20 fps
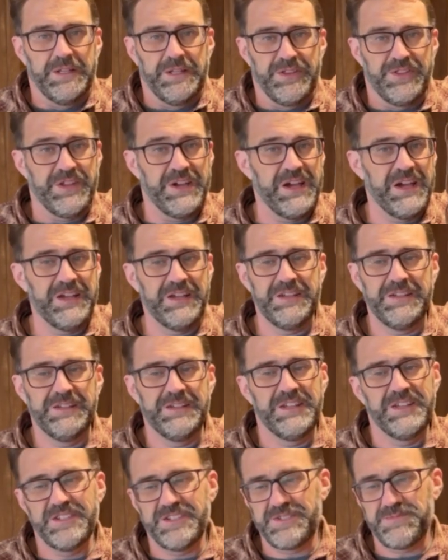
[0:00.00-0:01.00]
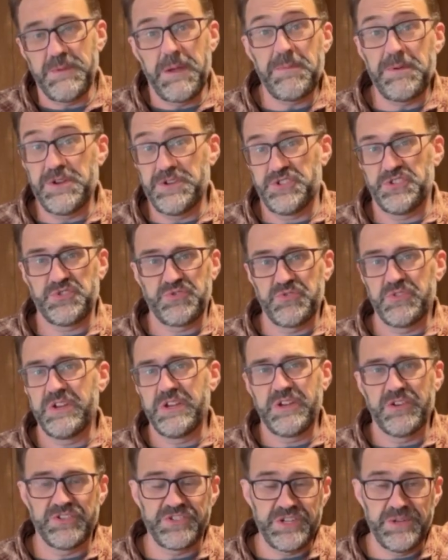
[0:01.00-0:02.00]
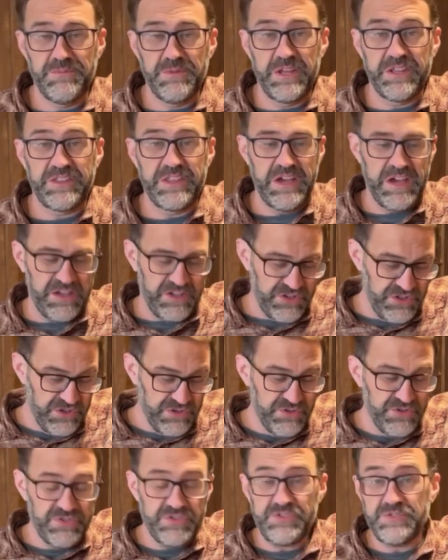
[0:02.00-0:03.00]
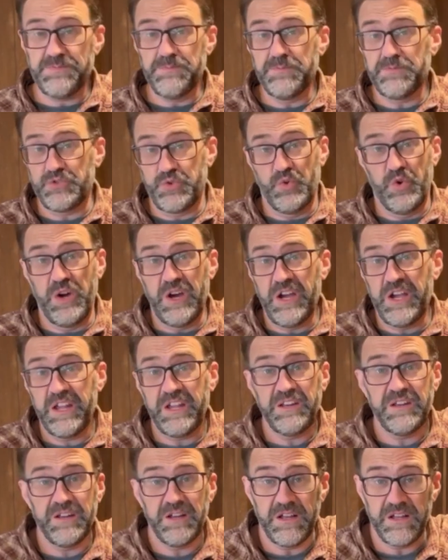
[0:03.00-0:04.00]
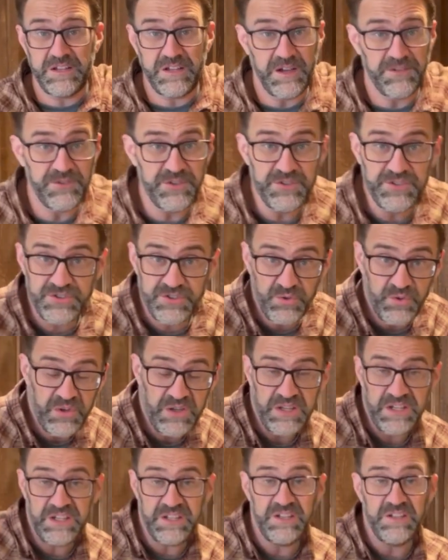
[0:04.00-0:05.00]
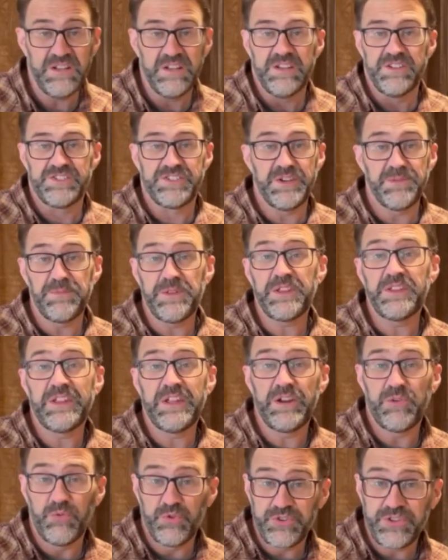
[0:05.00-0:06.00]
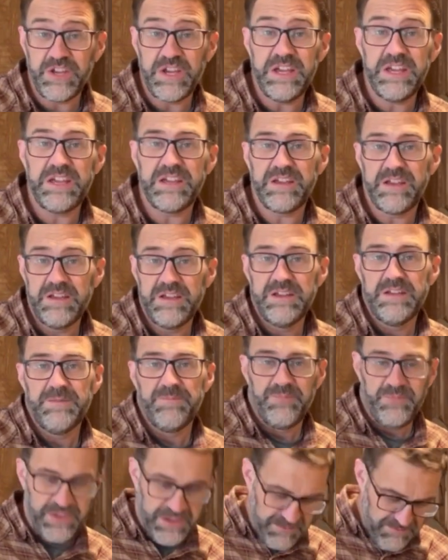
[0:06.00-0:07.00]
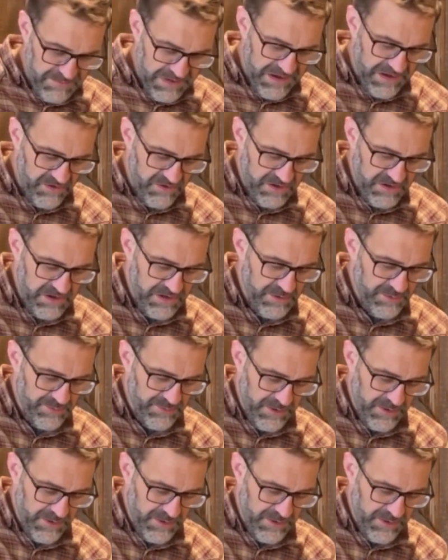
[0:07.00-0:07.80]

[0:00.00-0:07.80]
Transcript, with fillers: that is maybe a string or something like that. Use twine, like I've used twine, something that will take the amount of